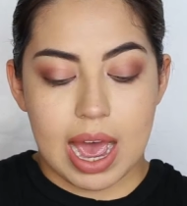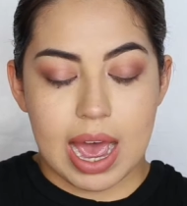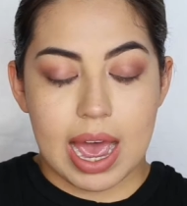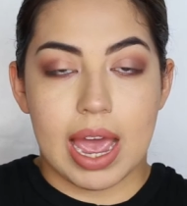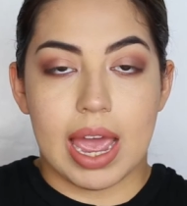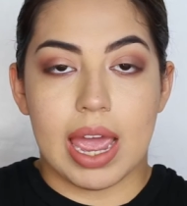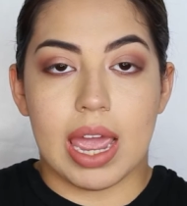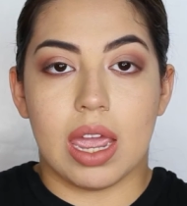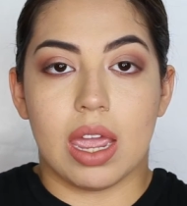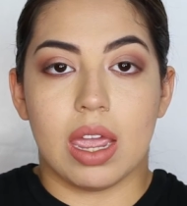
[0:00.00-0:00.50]

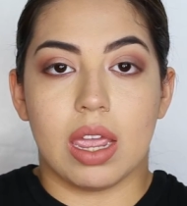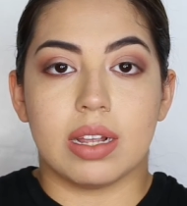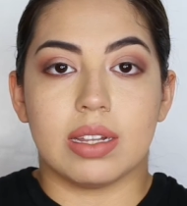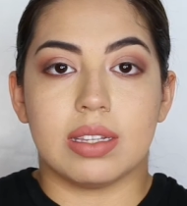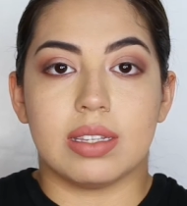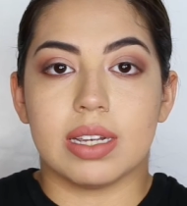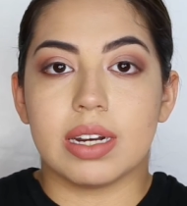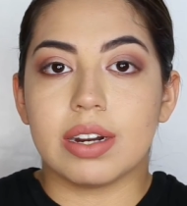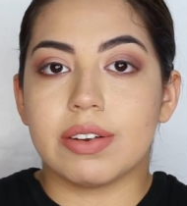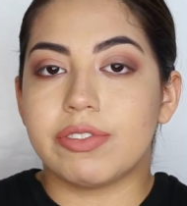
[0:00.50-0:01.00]
I
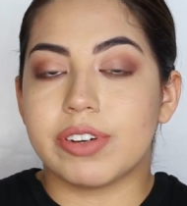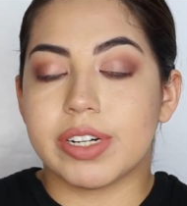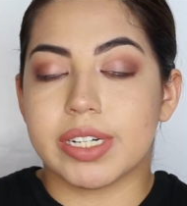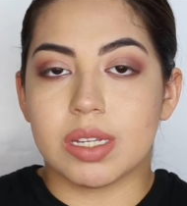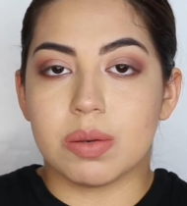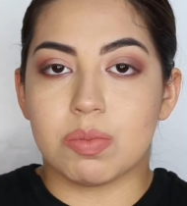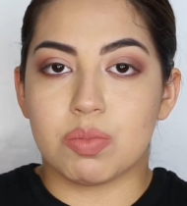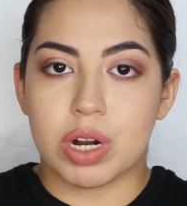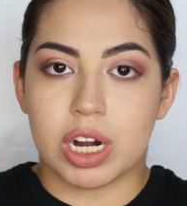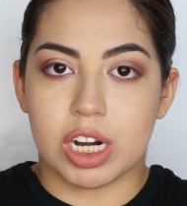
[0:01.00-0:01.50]
did a
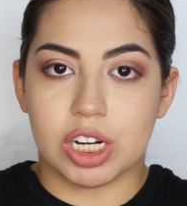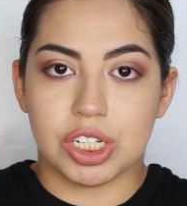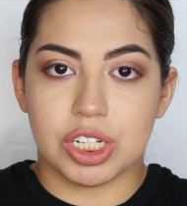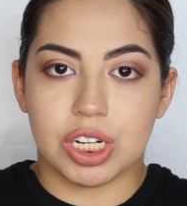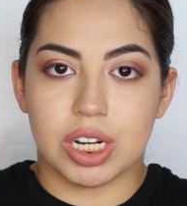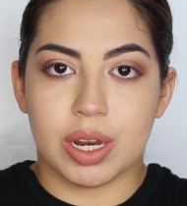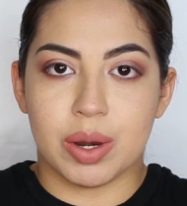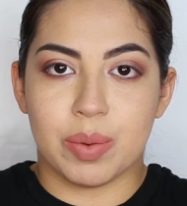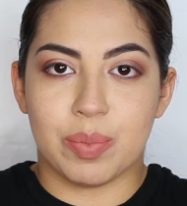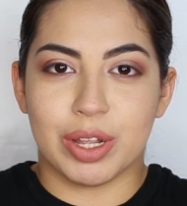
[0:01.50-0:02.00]
first
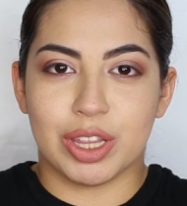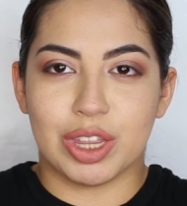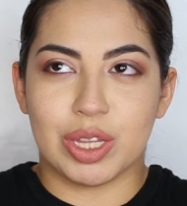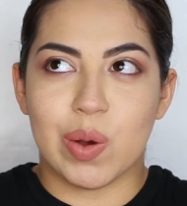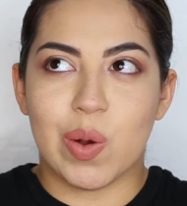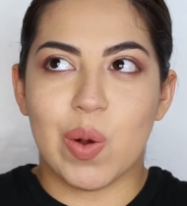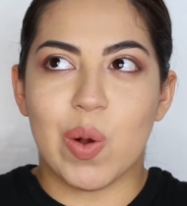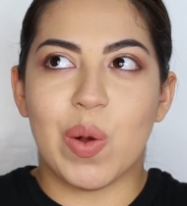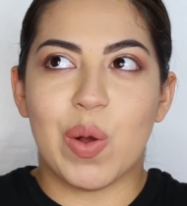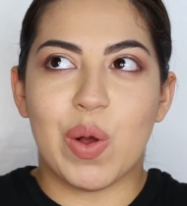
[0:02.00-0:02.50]
impression, but the
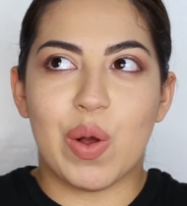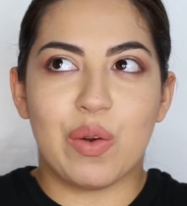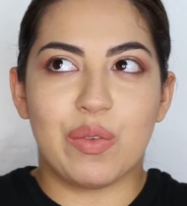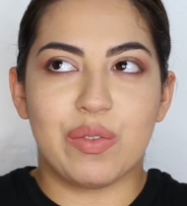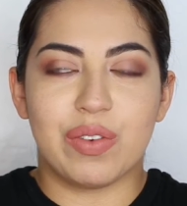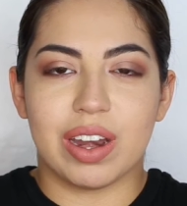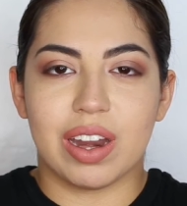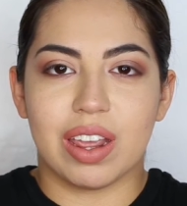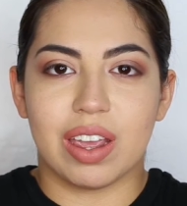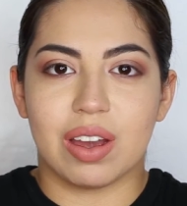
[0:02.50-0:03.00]
whole
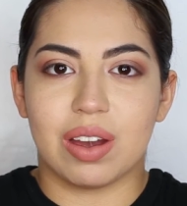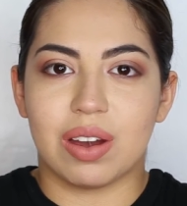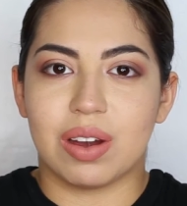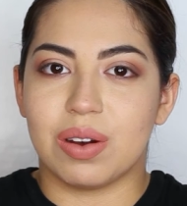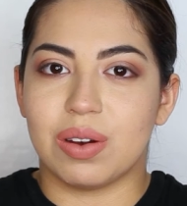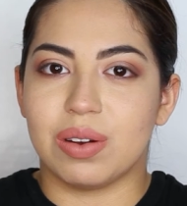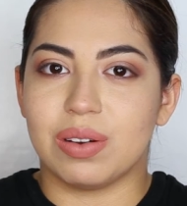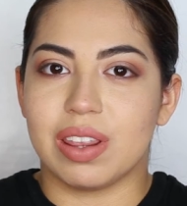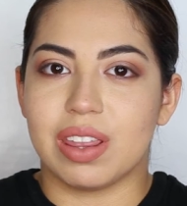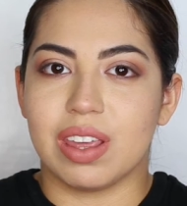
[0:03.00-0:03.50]

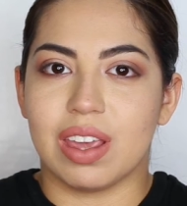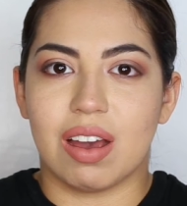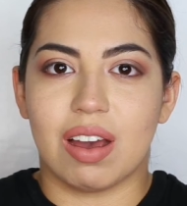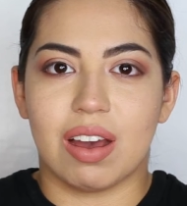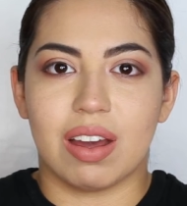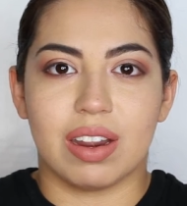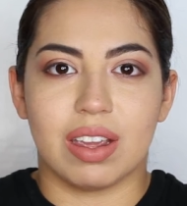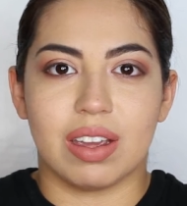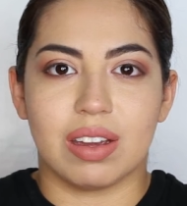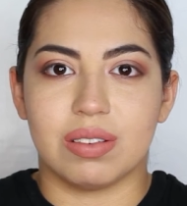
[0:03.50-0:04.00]
video, the
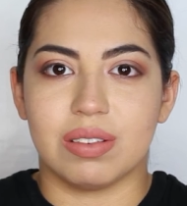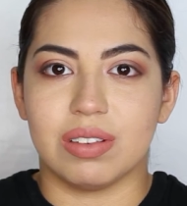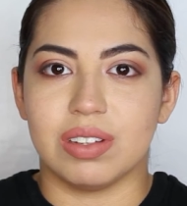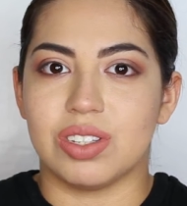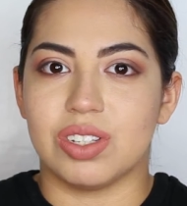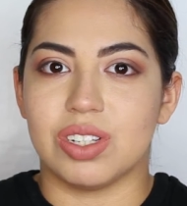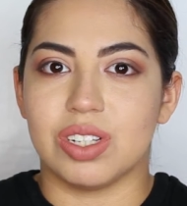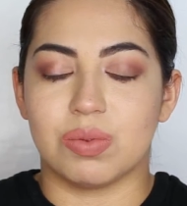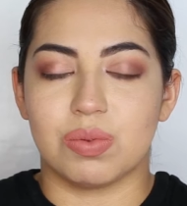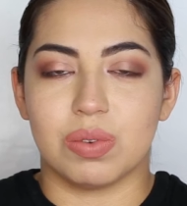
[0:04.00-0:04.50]
audio
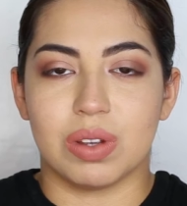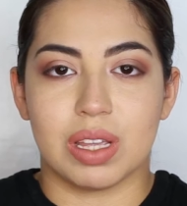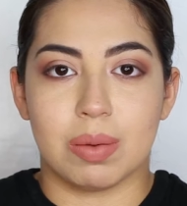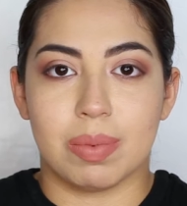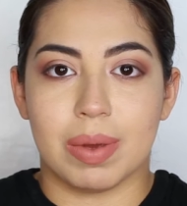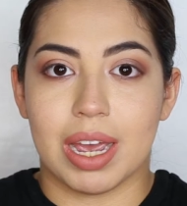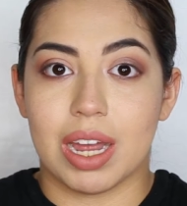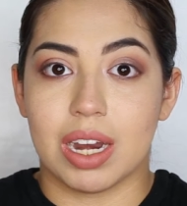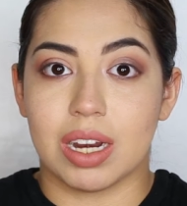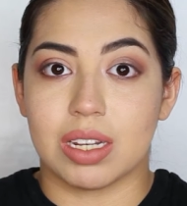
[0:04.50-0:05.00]
is just really
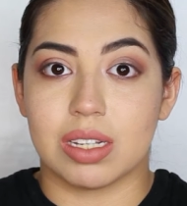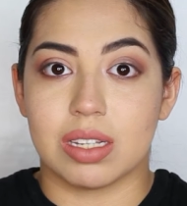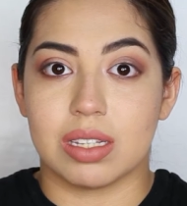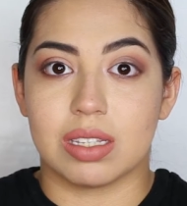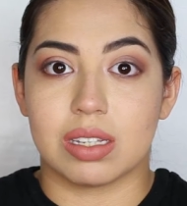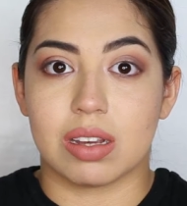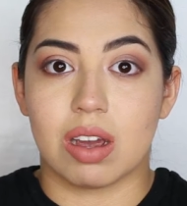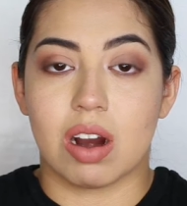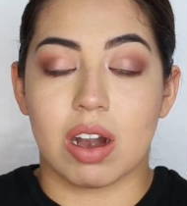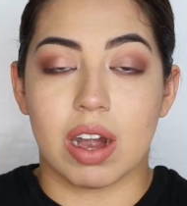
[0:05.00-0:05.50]
bad
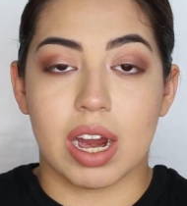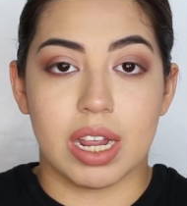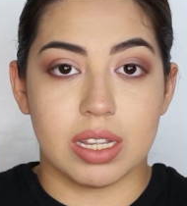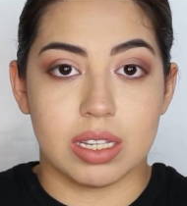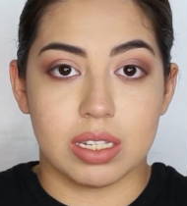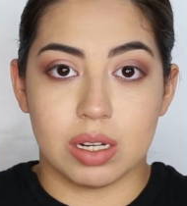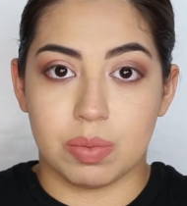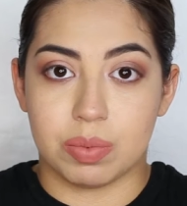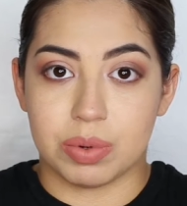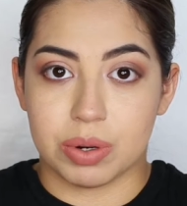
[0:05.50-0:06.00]
because our
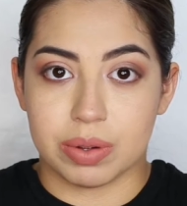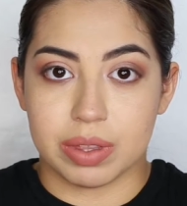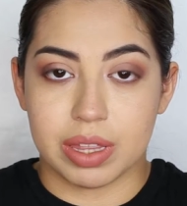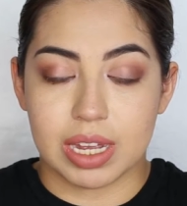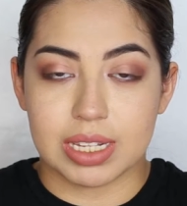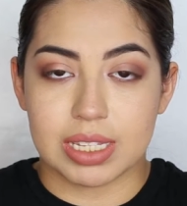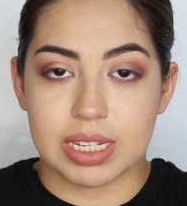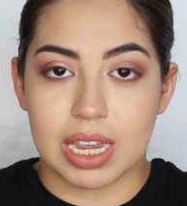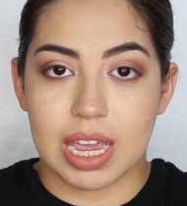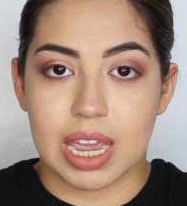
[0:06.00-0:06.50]
AC broke
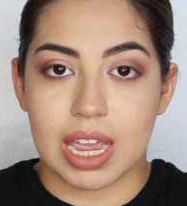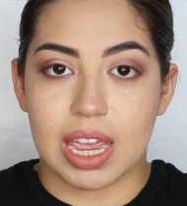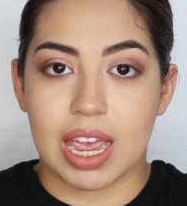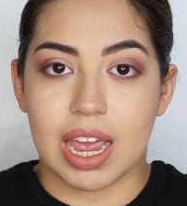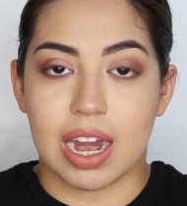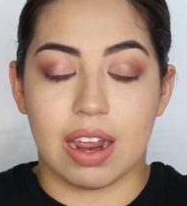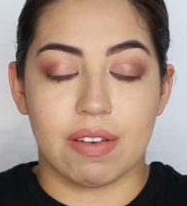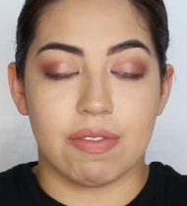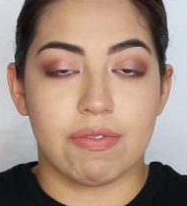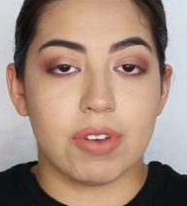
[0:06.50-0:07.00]
that day
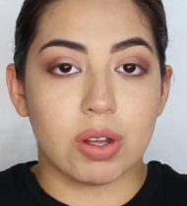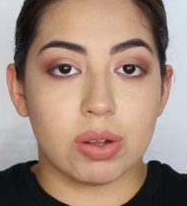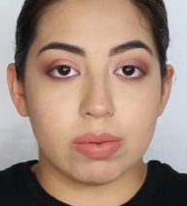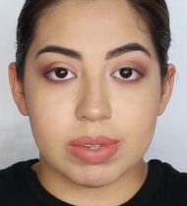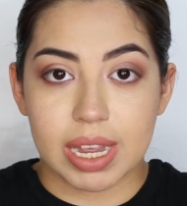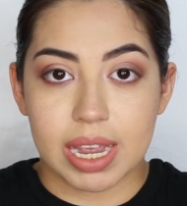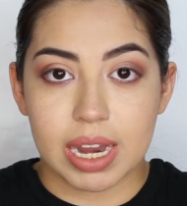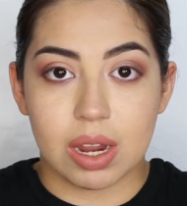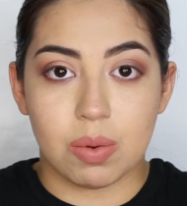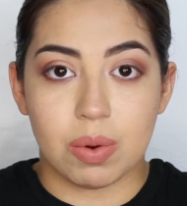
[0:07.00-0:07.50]
and I
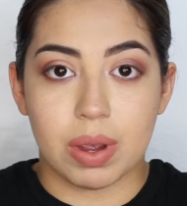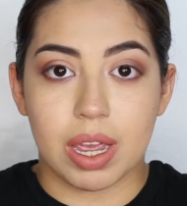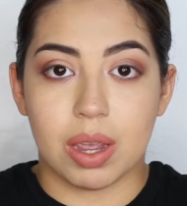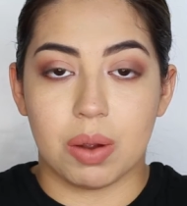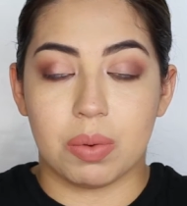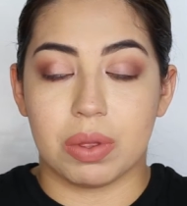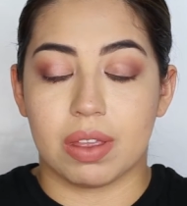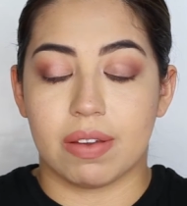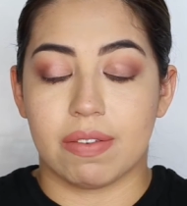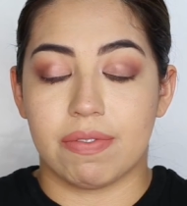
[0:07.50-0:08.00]
filmed anyway
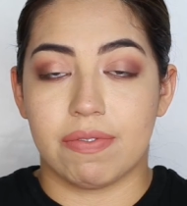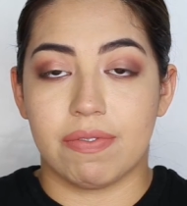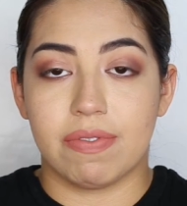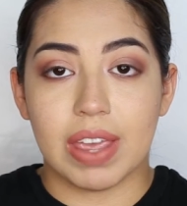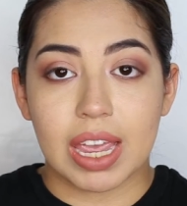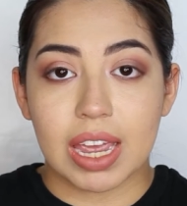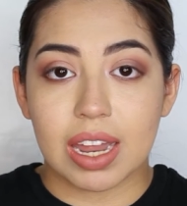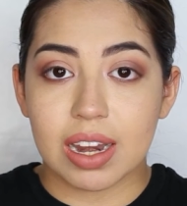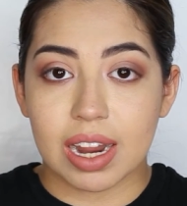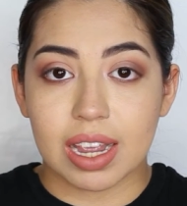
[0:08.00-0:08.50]
with a
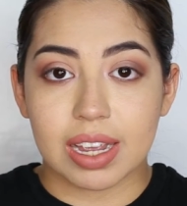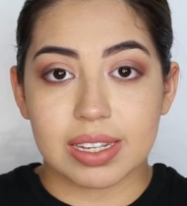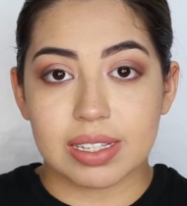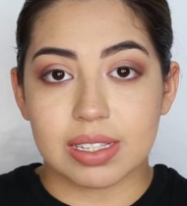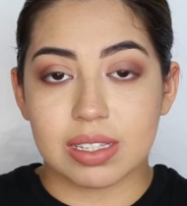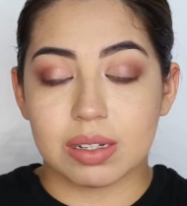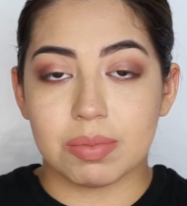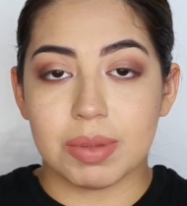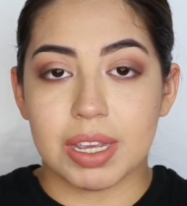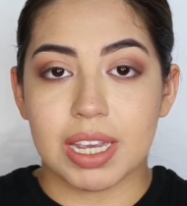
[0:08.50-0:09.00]
fan
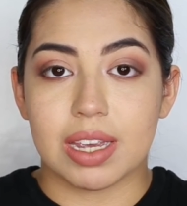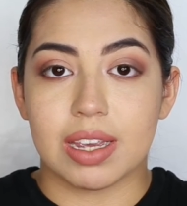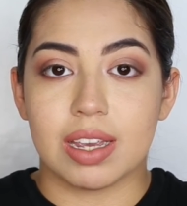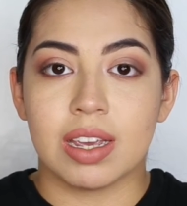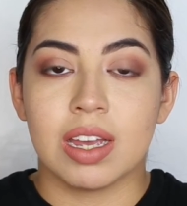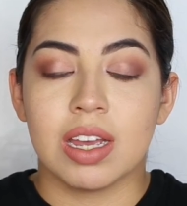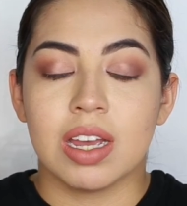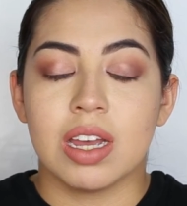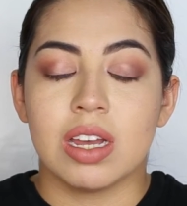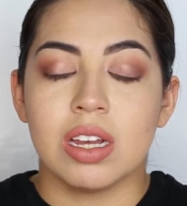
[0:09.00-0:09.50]
next to me.